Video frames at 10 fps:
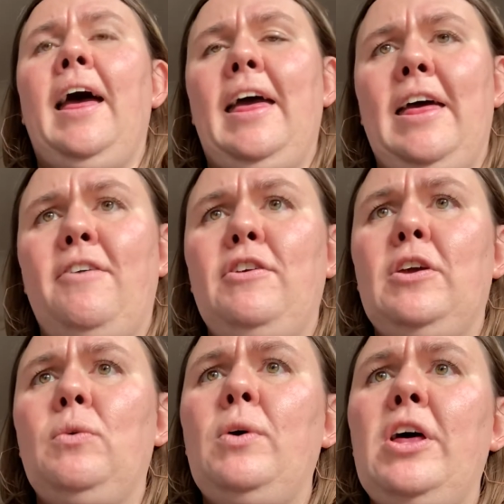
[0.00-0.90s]

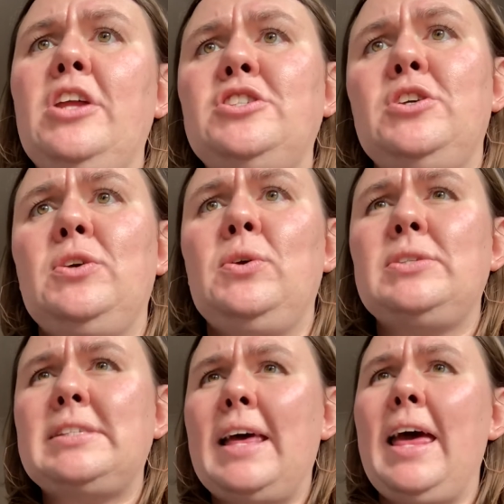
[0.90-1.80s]
every word you
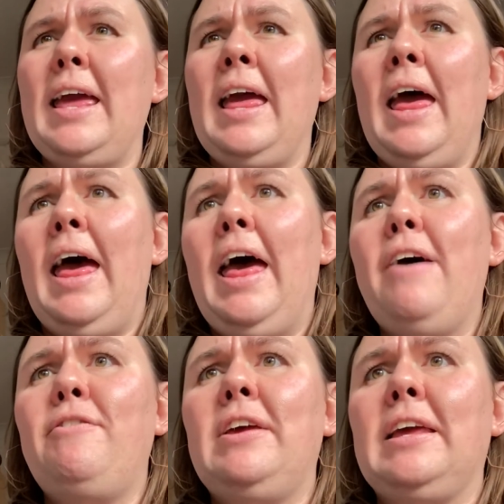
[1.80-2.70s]
say,
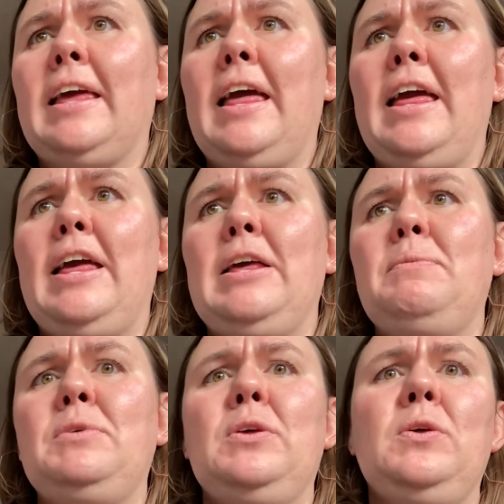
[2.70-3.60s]
every
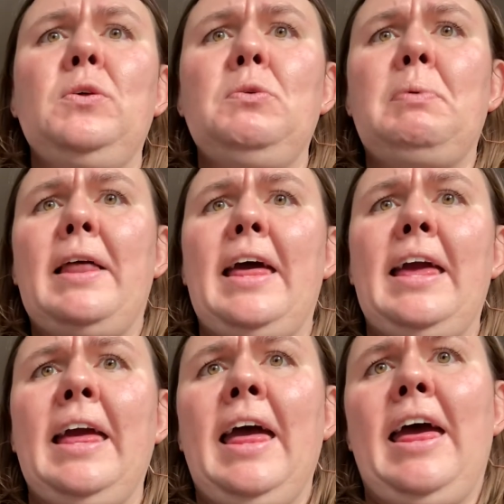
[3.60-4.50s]
game you play,
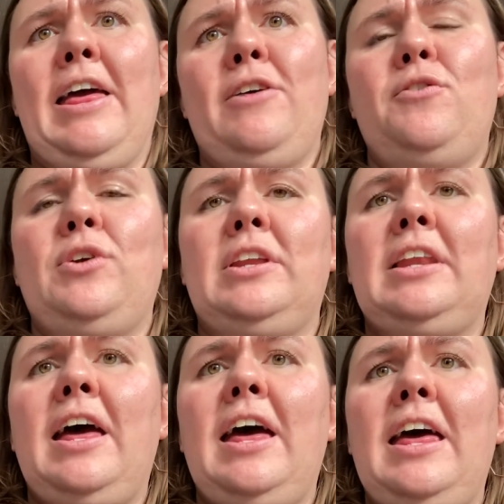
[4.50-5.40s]
every
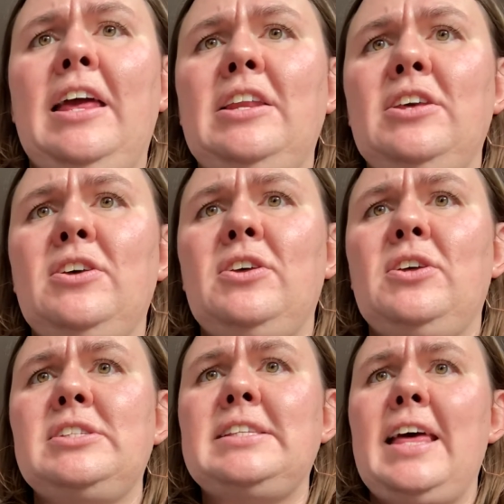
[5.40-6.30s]
night
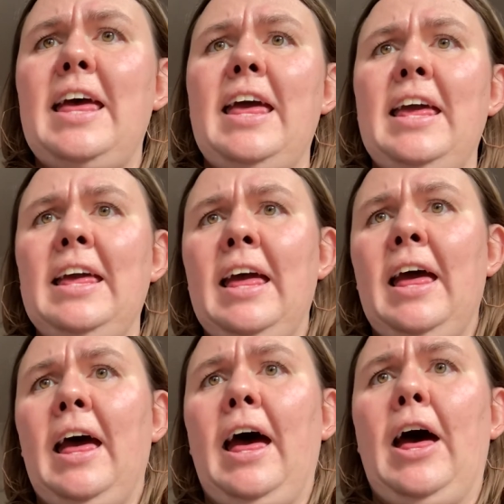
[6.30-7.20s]
you'll stay,
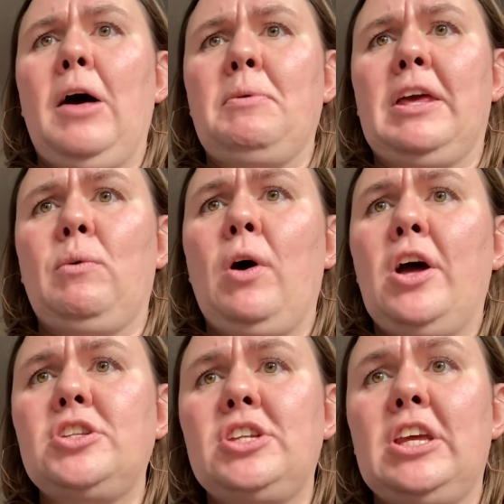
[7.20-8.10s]
I'll be
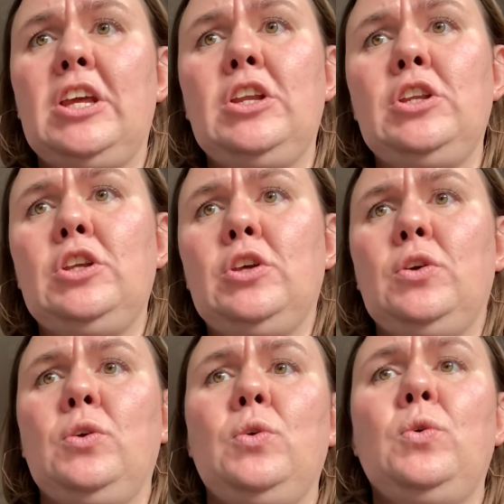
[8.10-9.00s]
watching
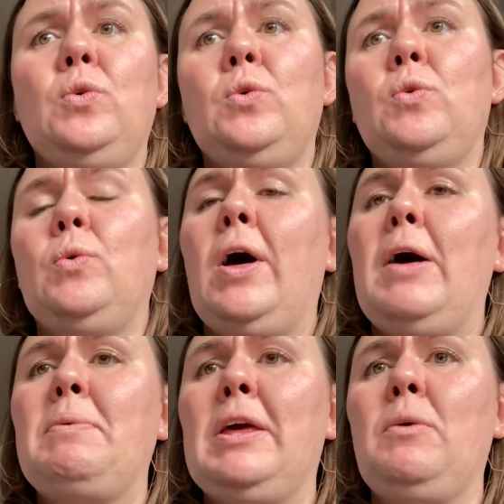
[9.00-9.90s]
you,
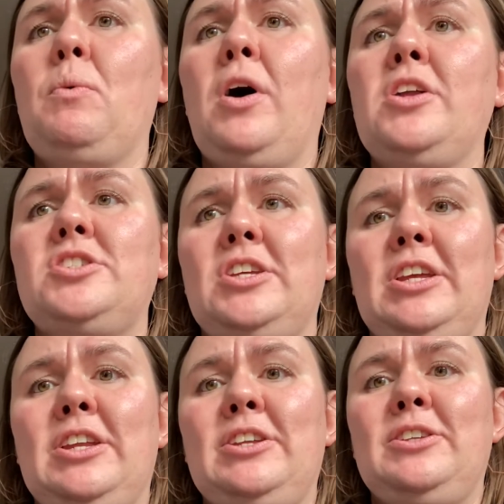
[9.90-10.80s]
I'll be
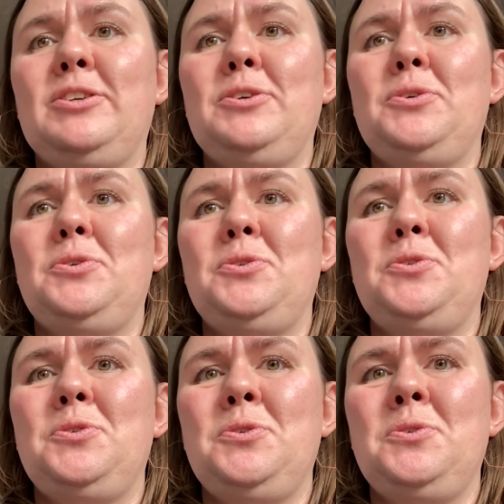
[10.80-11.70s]
watching
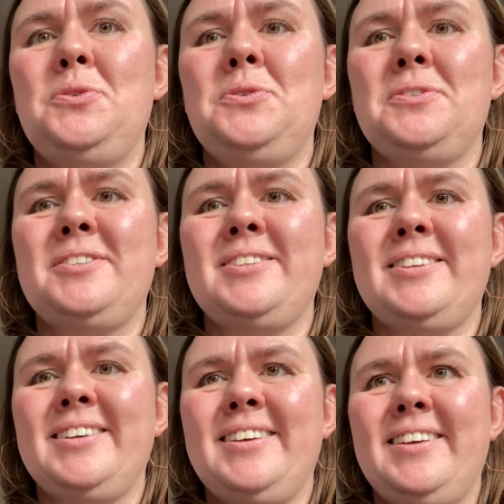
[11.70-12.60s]
you.
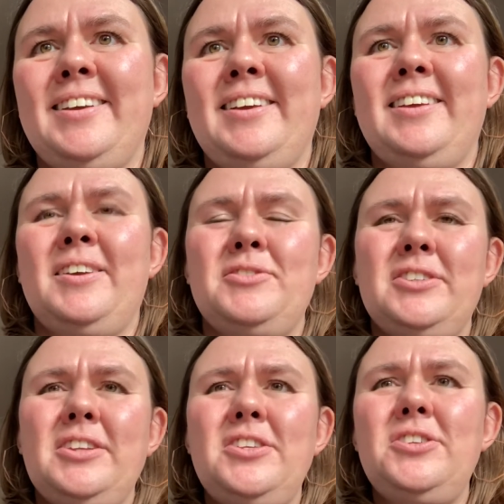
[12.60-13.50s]
I'm just
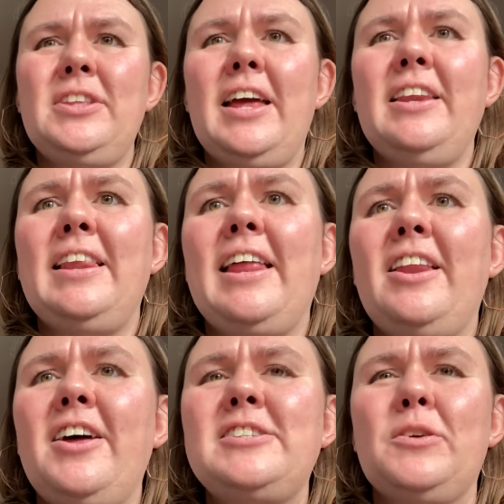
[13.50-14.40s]
going to do that
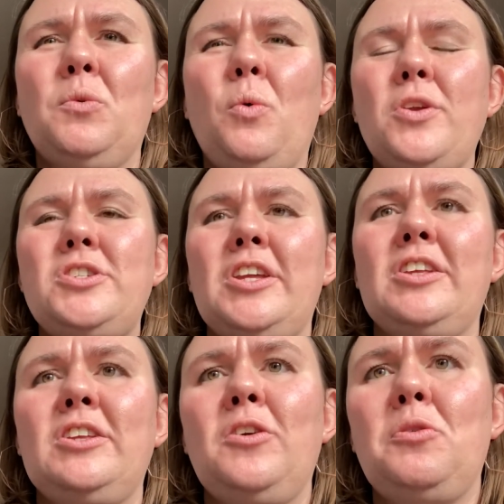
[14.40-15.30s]
last little
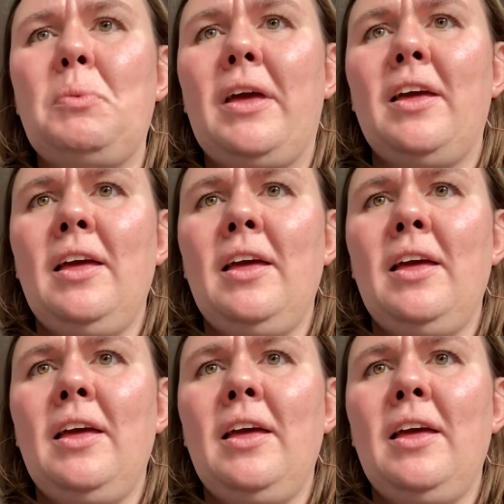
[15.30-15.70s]
watching you bit.